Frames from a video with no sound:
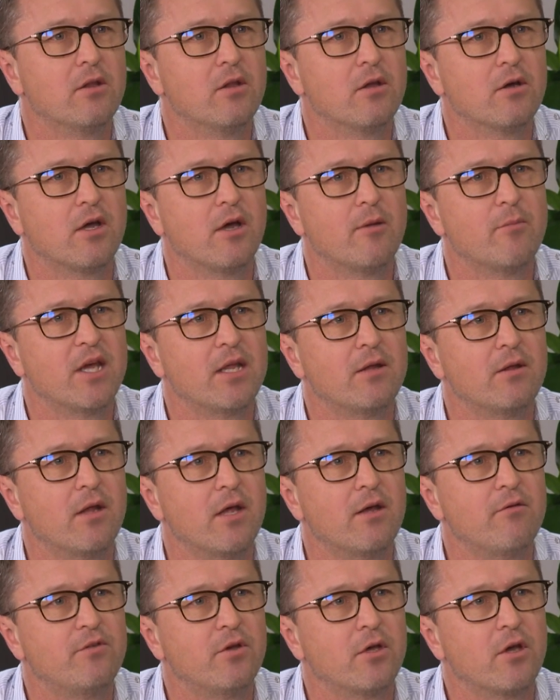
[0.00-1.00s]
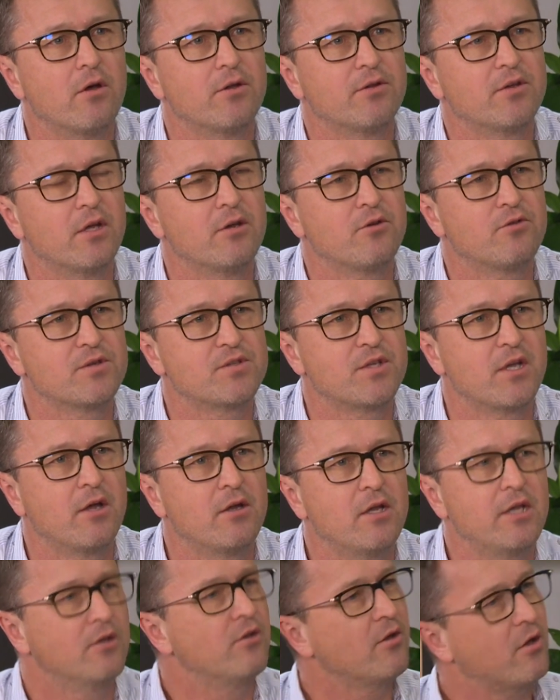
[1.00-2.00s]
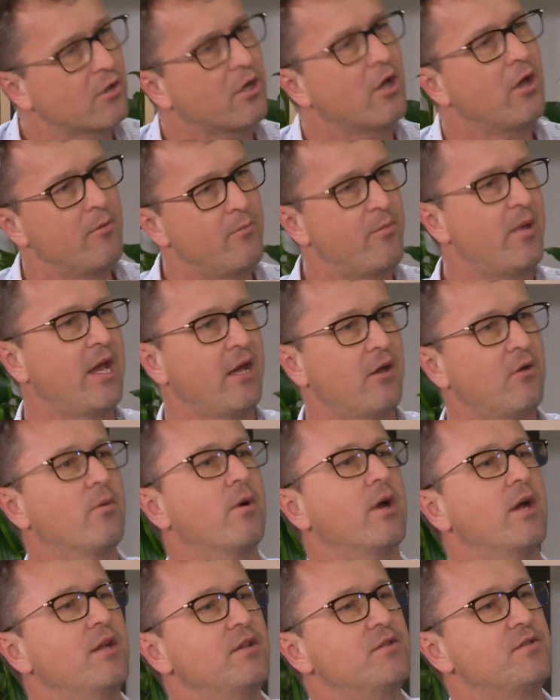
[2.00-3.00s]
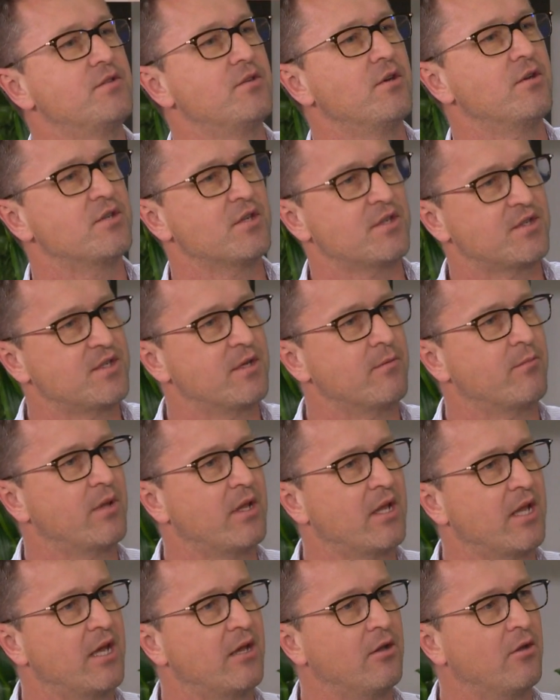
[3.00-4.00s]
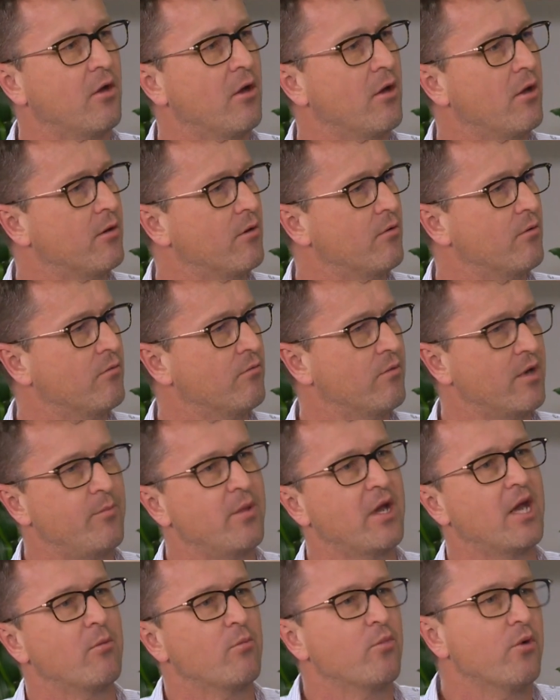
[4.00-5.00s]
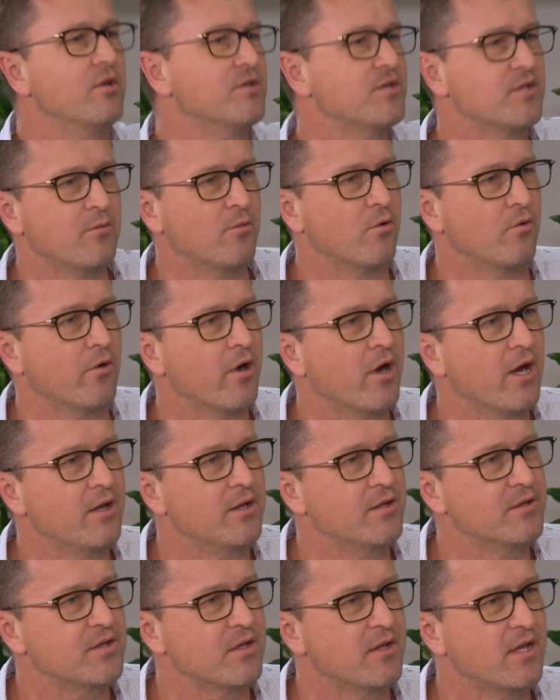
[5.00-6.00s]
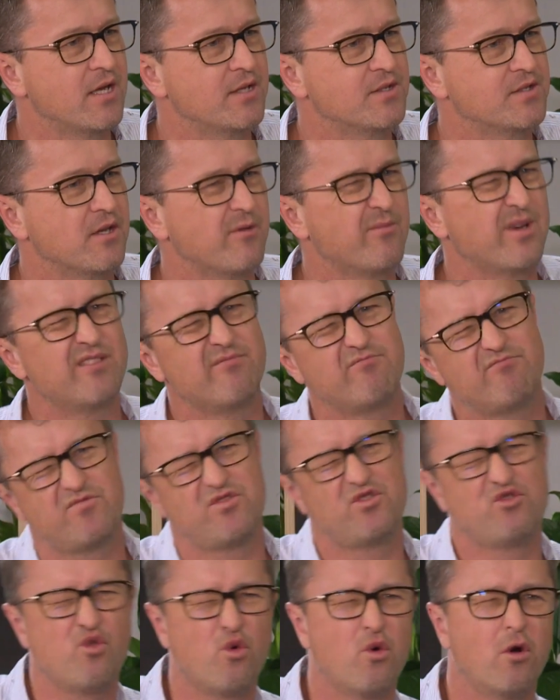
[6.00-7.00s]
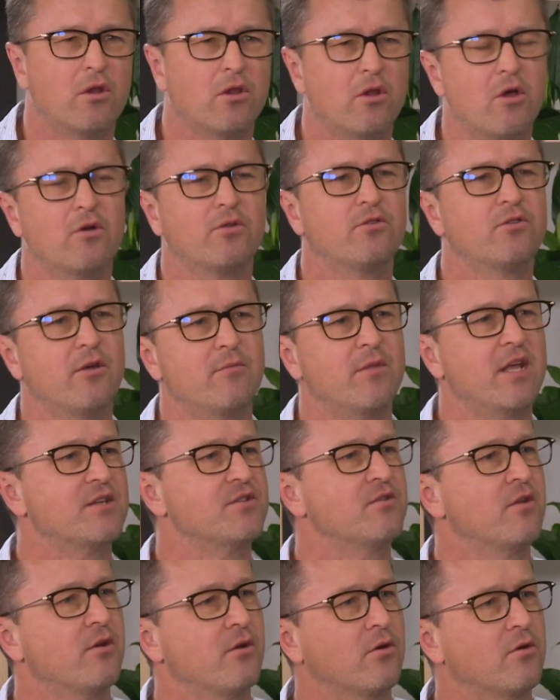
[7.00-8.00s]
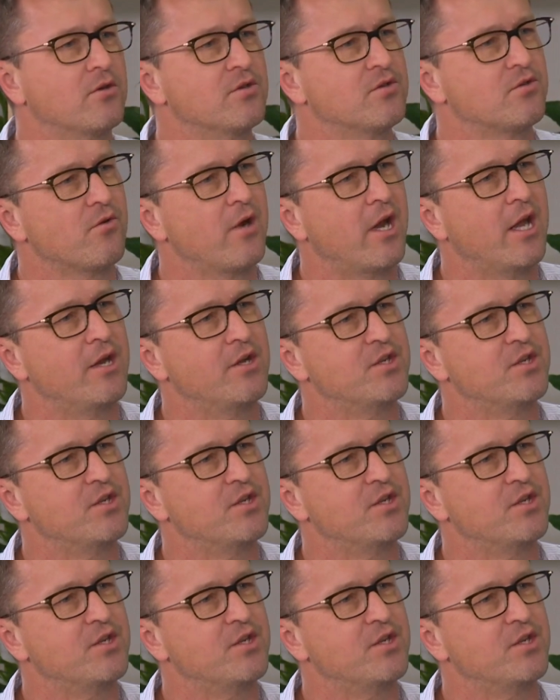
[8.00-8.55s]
And look, I mean, if you go into interest only, you're not going backwards, you're just simply not repaying principal, right? Yeah. So that's, sure, long term, that's not a good strategy.